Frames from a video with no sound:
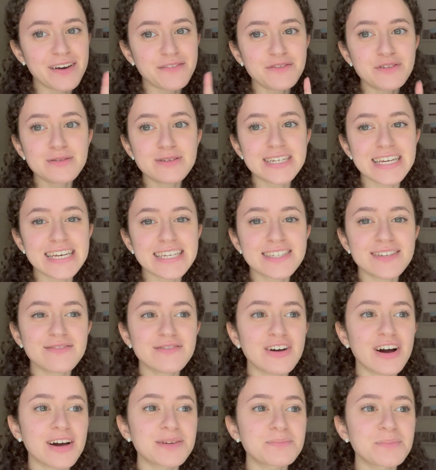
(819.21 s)
A few days
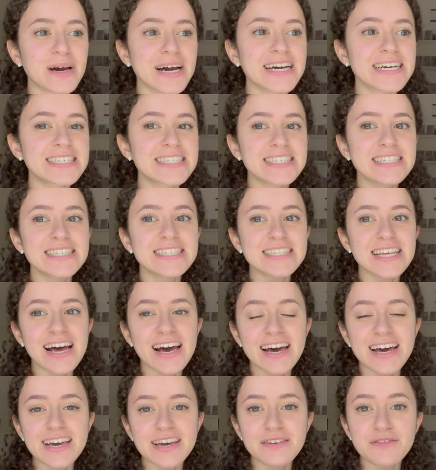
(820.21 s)
have gone by since
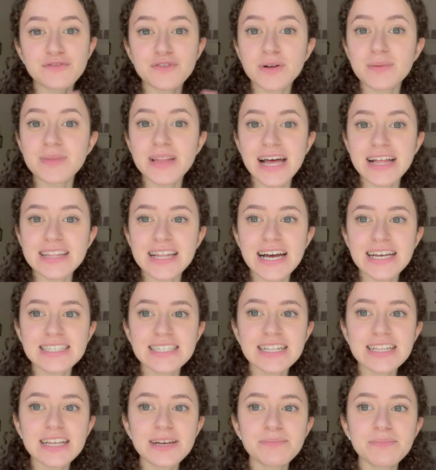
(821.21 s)
I filmed that
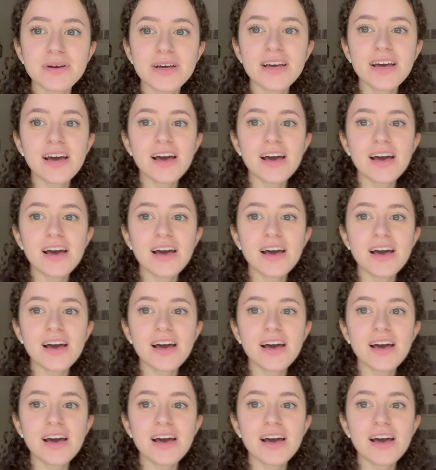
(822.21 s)
last clip.